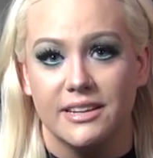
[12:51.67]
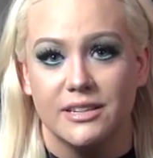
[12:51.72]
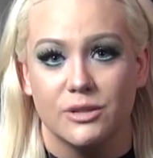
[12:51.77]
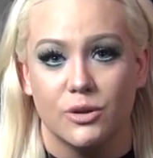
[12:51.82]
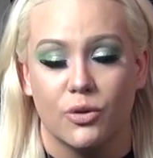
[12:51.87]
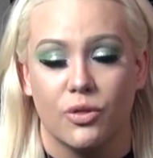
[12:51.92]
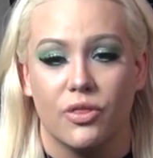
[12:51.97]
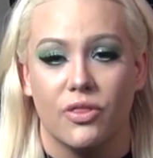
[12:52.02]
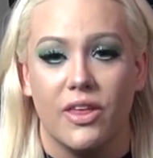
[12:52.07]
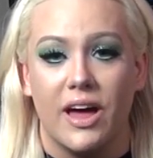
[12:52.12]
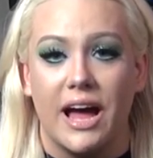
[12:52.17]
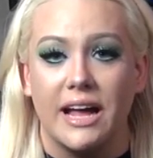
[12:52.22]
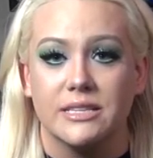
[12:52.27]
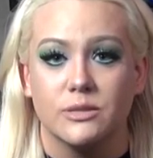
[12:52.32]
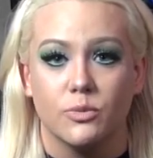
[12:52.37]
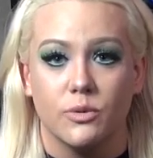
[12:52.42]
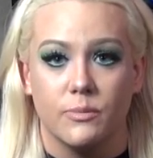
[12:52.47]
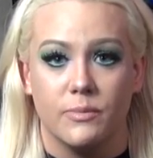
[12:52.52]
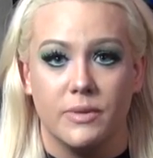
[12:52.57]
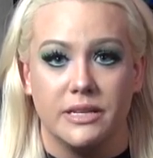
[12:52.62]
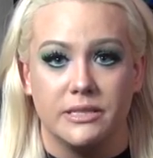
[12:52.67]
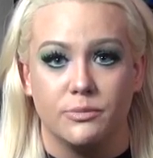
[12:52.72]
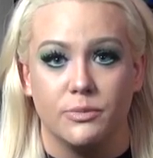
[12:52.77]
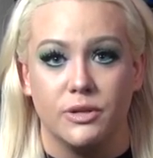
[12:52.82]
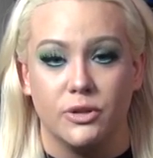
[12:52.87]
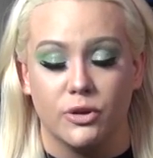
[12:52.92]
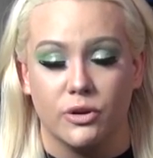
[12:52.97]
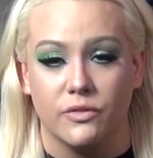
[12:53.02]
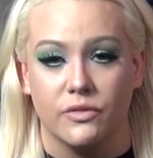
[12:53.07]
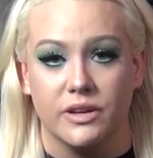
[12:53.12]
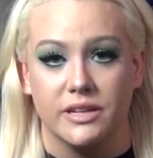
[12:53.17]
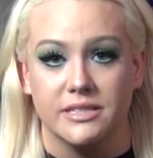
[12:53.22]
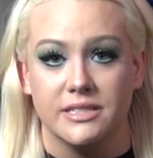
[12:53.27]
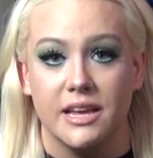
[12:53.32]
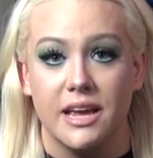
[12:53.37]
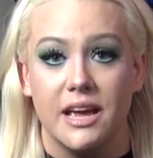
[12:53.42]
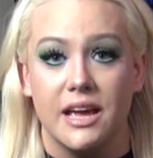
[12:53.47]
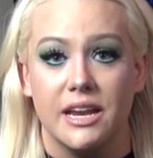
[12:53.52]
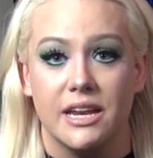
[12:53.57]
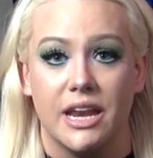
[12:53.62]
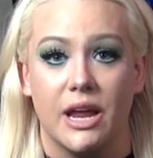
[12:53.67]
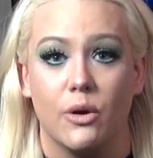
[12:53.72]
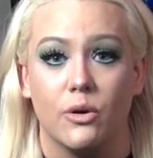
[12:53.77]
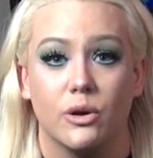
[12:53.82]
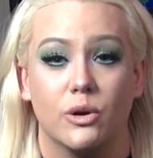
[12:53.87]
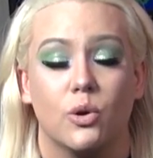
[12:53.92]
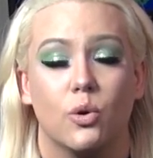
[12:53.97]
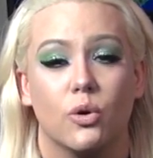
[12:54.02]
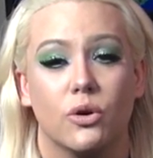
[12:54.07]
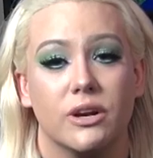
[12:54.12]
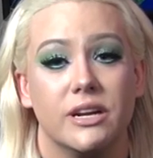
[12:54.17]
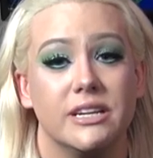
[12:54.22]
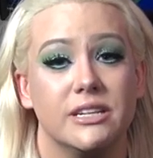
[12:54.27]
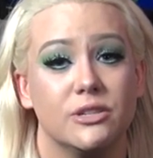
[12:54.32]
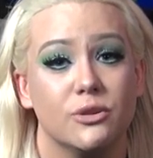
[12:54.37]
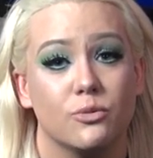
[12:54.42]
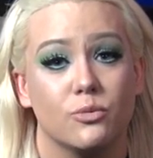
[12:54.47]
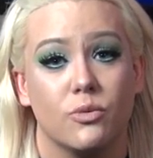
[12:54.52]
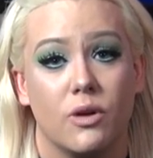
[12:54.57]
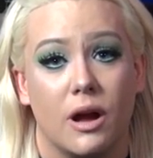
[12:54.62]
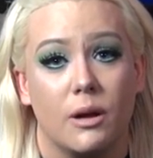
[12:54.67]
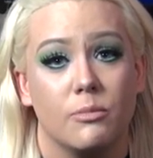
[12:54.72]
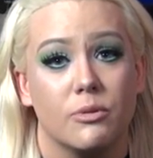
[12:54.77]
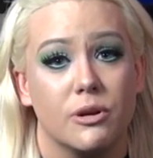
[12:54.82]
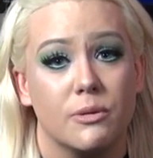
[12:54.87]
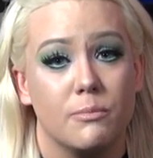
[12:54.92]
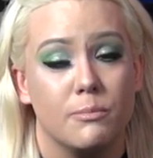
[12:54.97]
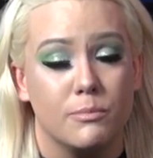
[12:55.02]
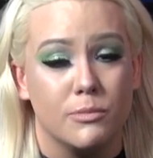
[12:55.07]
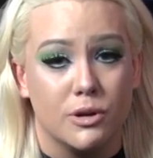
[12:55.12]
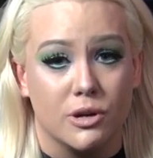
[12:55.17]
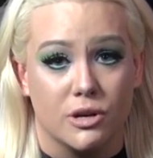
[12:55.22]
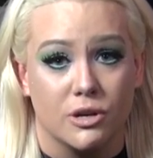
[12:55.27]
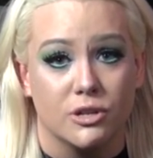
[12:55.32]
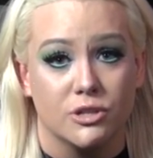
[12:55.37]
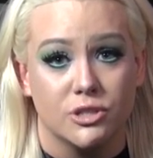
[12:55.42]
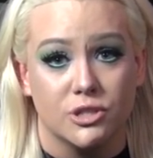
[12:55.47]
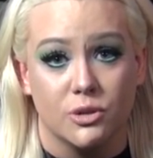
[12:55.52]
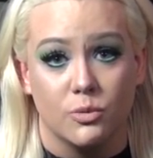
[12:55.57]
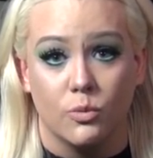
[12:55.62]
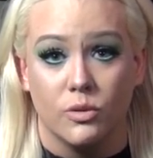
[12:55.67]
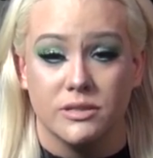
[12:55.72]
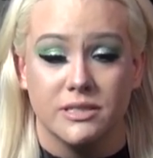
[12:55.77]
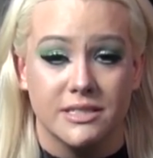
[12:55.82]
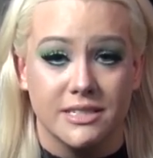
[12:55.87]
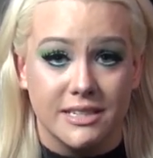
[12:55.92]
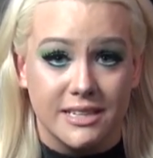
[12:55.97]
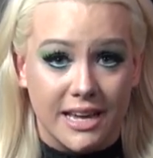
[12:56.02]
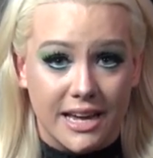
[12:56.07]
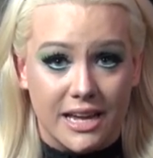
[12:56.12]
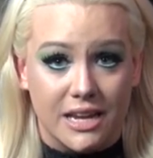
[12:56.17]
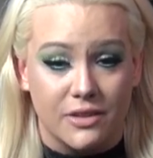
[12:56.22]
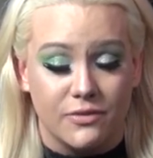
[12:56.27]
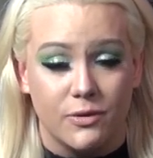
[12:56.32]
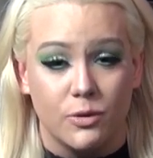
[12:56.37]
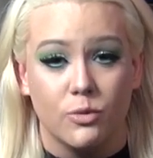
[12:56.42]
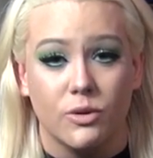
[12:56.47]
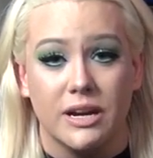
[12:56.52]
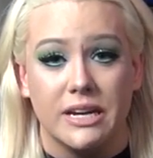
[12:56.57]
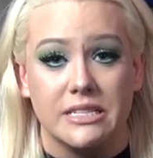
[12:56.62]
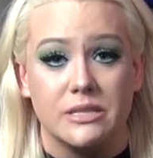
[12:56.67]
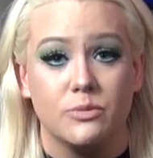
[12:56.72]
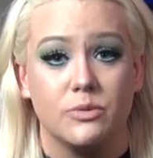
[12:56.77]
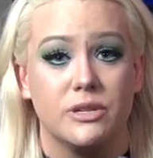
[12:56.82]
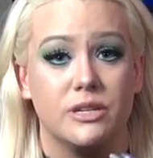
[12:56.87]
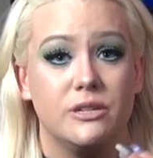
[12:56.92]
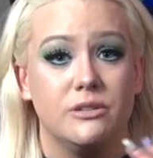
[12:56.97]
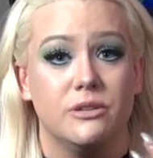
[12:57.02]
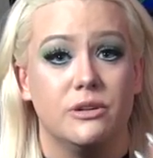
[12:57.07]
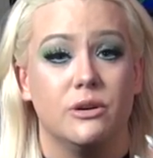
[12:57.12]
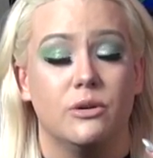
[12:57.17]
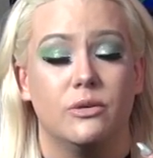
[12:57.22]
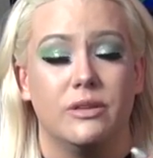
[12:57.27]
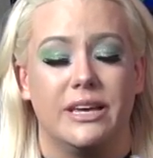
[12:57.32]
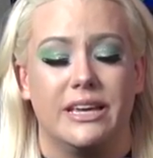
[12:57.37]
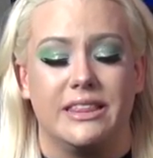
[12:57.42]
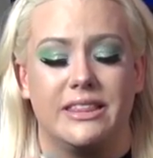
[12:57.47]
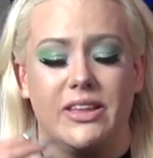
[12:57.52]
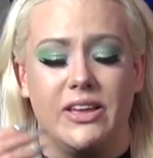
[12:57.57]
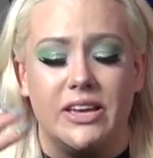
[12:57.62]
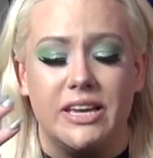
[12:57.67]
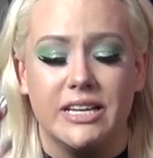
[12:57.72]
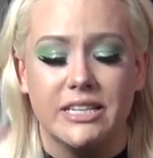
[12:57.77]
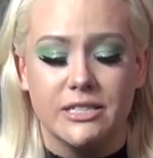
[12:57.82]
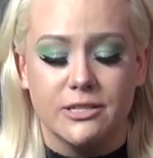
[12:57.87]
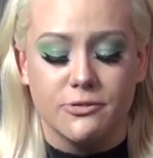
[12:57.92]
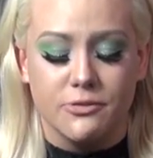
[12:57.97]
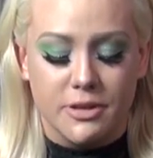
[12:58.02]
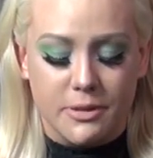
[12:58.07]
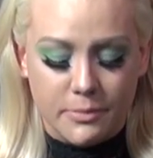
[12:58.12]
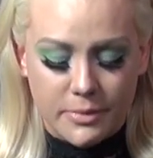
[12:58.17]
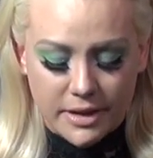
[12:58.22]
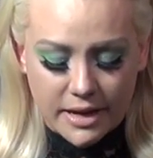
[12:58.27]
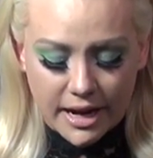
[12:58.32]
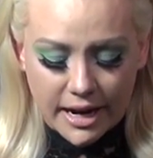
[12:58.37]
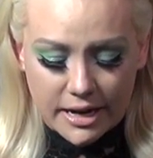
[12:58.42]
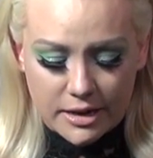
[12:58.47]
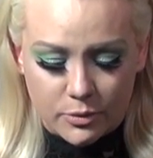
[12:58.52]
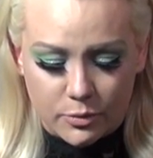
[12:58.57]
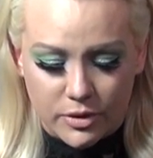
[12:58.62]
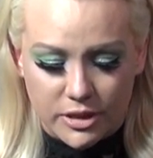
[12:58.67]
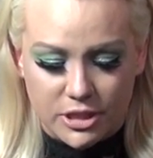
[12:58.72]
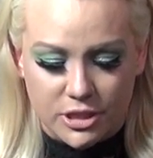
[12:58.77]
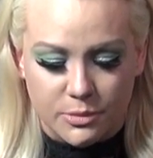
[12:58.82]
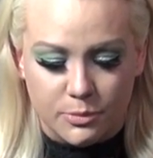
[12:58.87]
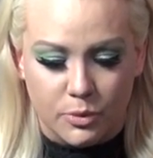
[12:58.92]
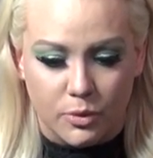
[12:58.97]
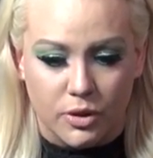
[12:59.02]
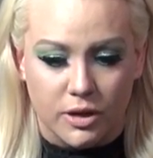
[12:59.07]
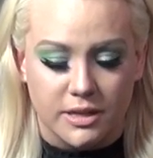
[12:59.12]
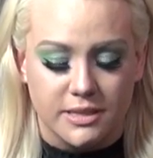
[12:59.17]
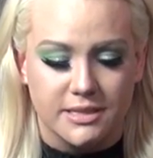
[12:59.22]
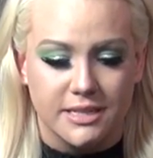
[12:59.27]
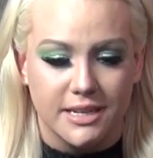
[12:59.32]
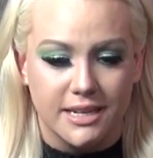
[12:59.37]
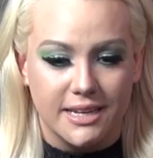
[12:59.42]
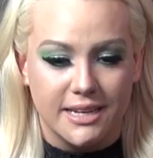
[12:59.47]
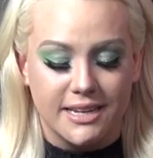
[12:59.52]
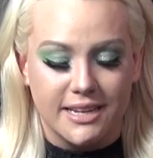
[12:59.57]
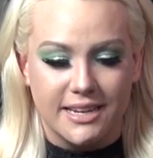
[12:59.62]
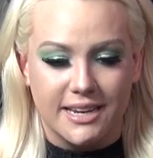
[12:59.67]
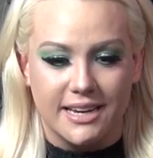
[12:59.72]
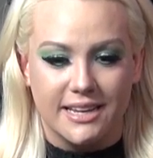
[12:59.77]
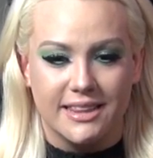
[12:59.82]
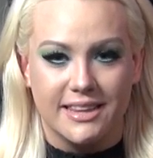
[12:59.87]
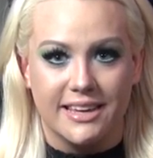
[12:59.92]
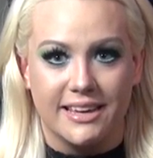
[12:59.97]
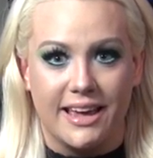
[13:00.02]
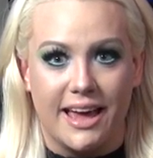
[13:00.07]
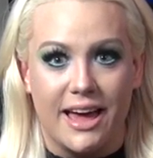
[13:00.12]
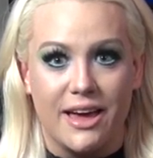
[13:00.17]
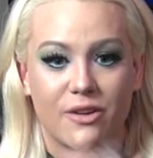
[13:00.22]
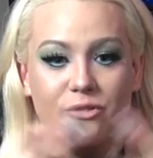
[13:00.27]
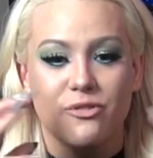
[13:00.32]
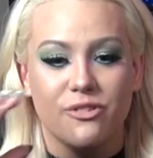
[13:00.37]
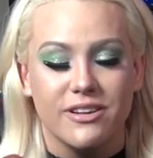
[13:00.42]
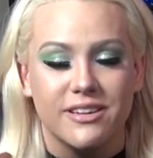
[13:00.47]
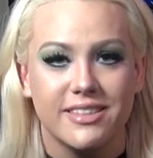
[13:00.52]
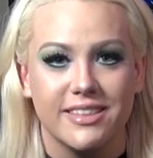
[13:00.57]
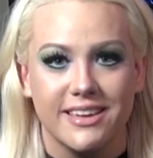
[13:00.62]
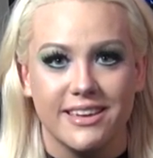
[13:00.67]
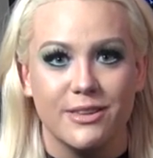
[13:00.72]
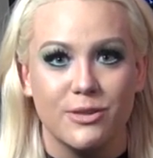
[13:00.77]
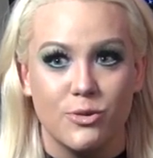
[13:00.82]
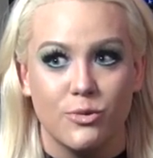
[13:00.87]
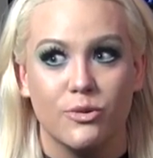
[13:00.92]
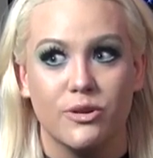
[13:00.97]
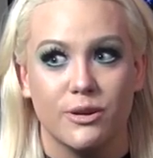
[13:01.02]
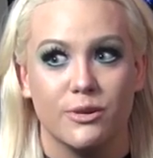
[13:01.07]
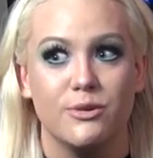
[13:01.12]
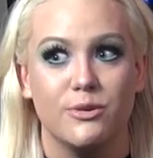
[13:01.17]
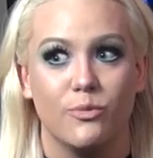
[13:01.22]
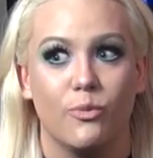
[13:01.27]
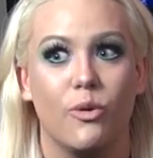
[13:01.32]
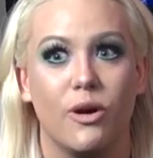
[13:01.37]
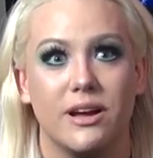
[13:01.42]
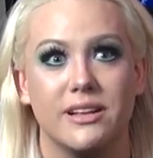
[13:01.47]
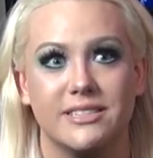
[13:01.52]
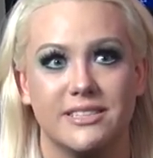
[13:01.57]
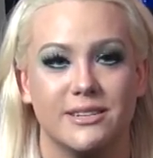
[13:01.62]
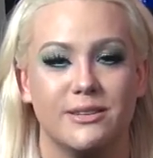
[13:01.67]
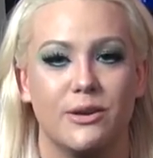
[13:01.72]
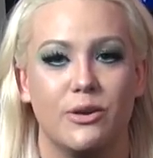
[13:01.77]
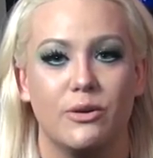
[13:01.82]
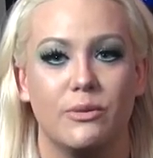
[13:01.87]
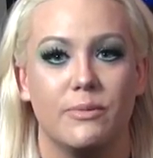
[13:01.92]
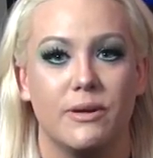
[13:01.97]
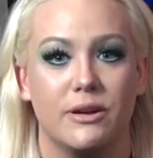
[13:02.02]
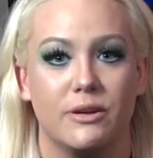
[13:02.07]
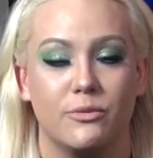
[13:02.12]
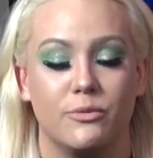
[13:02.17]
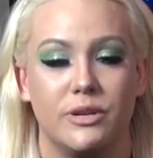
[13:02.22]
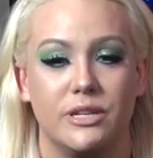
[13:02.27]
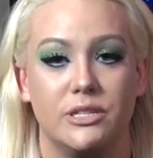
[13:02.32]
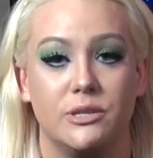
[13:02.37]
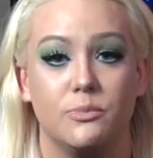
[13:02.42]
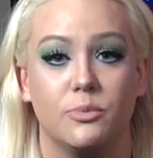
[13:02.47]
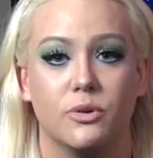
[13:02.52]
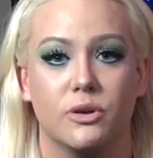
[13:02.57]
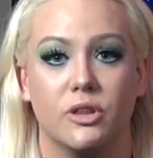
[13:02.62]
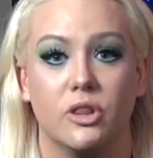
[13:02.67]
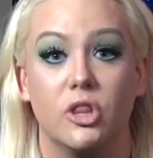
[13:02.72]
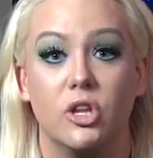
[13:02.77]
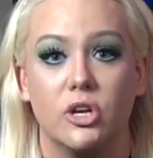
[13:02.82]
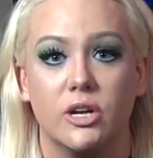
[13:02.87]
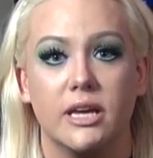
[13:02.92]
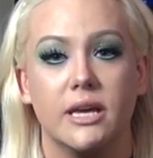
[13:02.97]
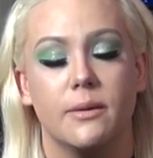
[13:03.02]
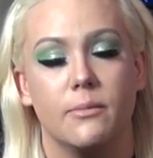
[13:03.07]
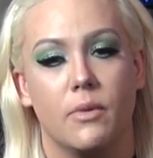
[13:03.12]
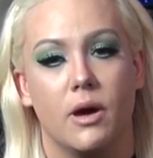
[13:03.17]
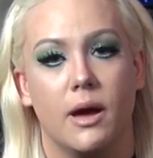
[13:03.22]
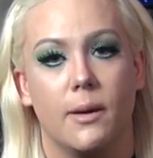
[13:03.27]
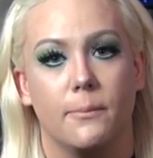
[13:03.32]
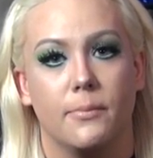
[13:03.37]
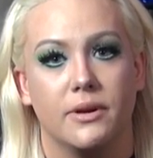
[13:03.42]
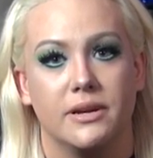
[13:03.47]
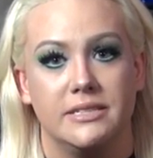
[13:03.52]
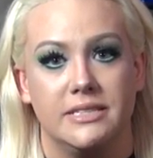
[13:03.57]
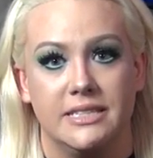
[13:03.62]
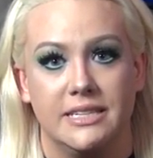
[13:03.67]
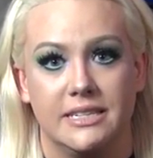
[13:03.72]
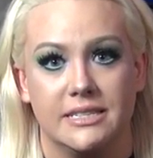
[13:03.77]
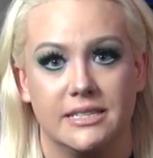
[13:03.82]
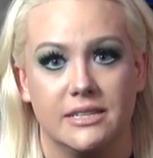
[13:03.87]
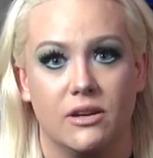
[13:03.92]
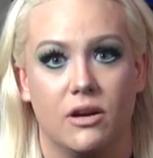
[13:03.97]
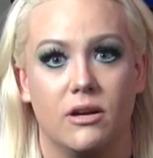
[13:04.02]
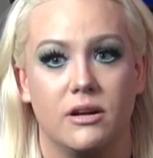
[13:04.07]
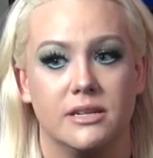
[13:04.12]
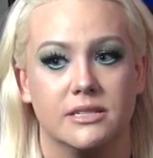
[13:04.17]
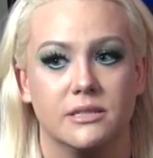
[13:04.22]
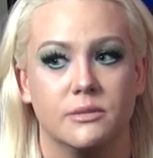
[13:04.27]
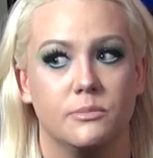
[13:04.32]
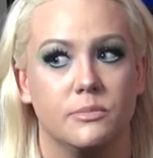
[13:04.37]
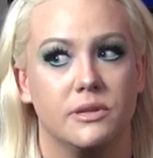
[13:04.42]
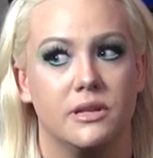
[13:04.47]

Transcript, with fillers: So that's what makes me nervous. Now, according to Robert Murch, once again, if you guys want to know like the history behind Ouija boards and like everything you could want to know about a Ouija board, look him up because he has an awesome